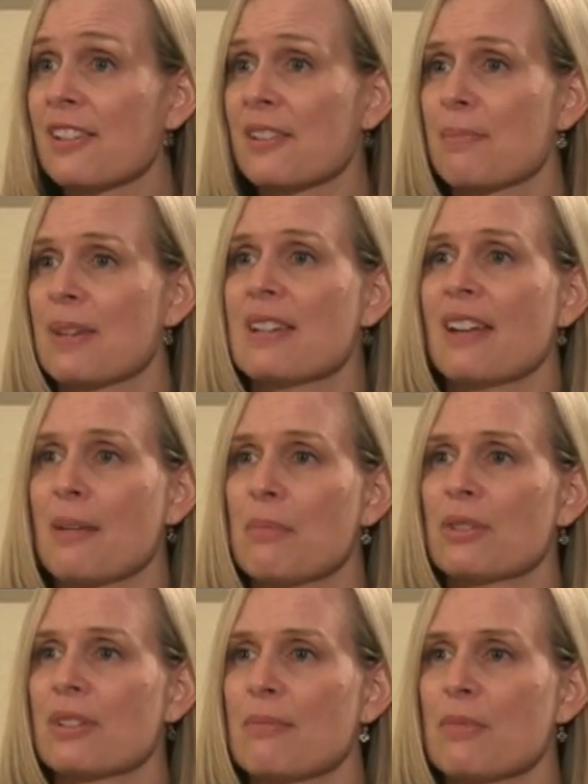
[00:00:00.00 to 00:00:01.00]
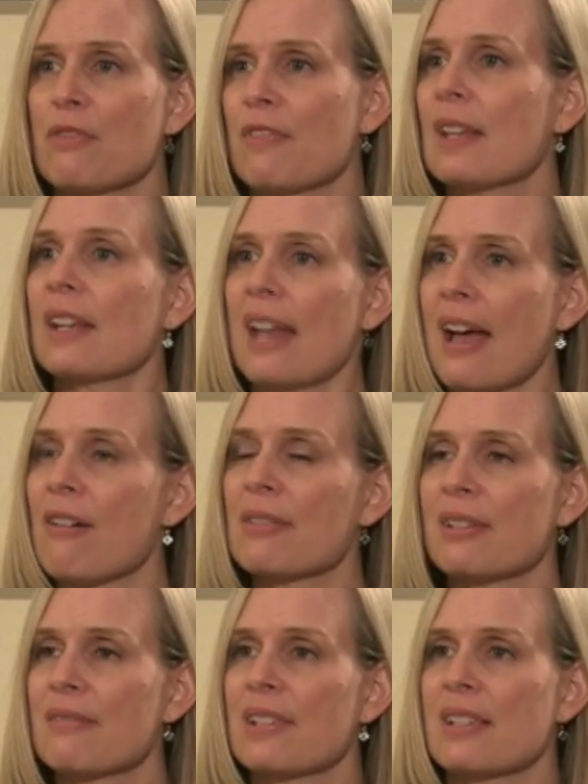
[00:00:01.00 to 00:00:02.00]
is being able to move in and
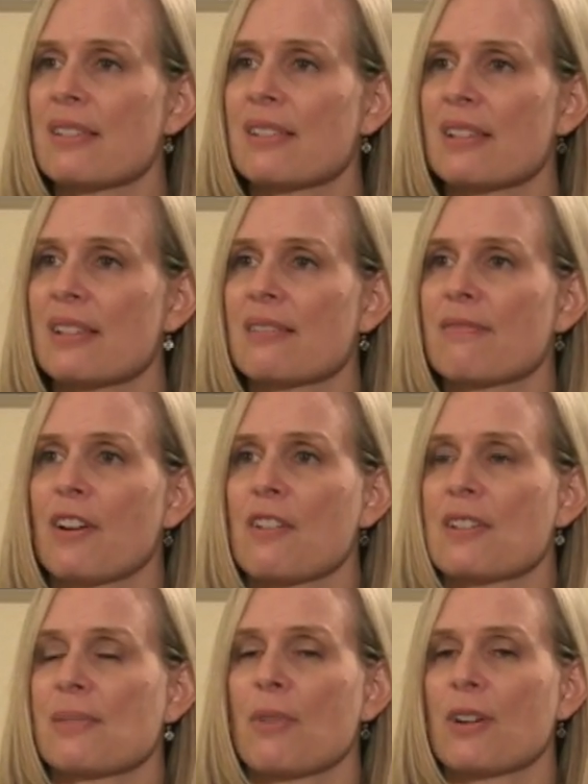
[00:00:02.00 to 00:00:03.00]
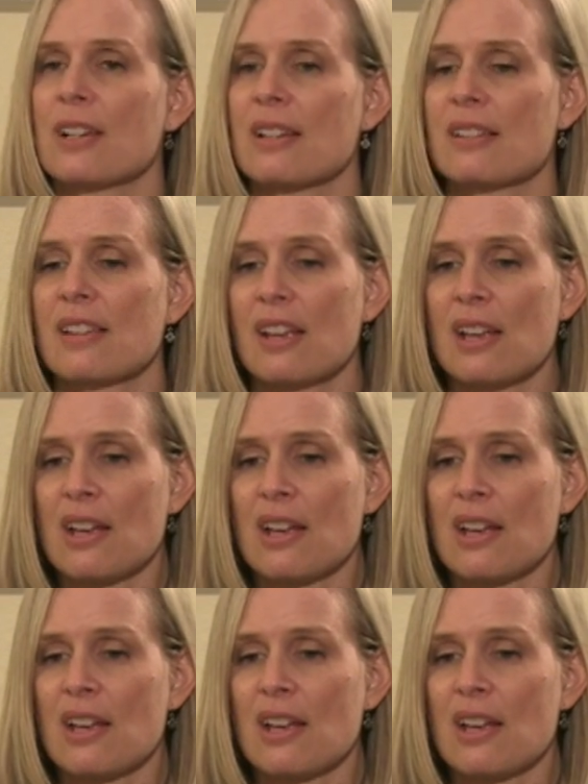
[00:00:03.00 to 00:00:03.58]
out of these various markets.